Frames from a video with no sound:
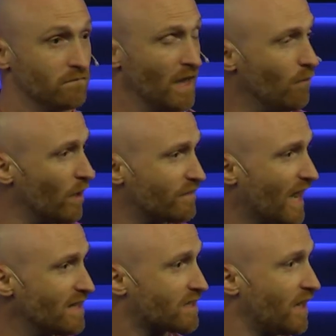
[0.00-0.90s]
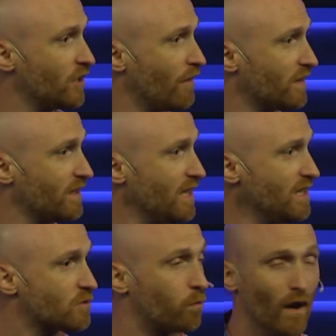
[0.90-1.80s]
Yeah, what if God's cutting you off at the
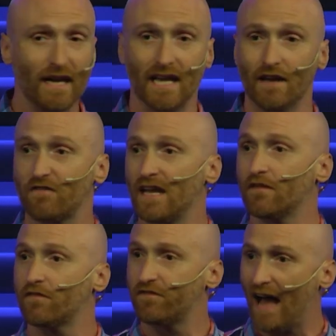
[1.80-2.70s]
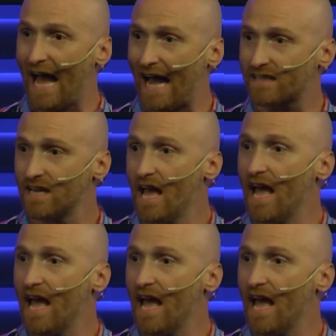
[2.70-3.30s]
knees? What if, in fact,